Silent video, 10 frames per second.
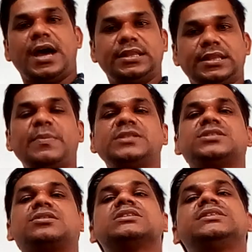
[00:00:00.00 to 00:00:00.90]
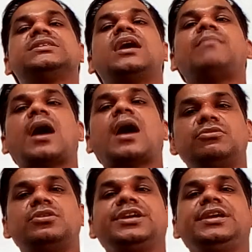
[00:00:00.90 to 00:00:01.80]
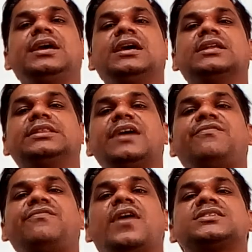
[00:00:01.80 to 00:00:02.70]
That means Russian minority, they faced